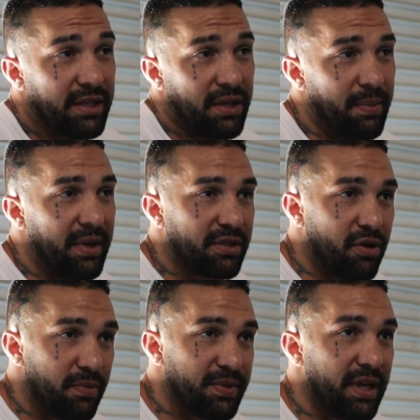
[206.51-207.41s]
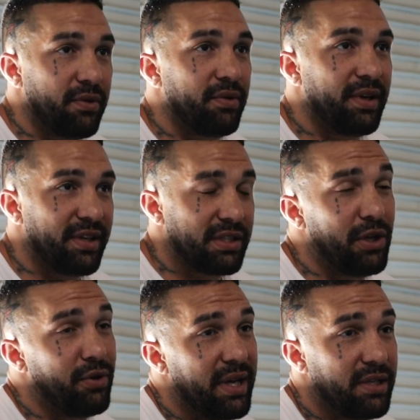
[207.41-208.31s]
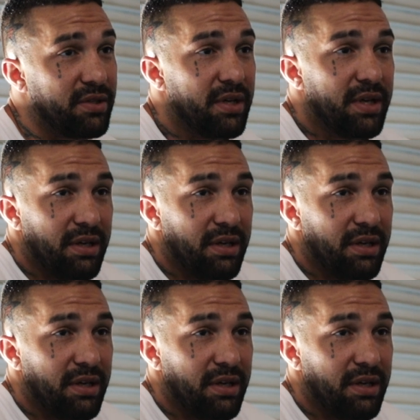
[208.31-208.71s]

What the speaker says: His carb cycle, his low days,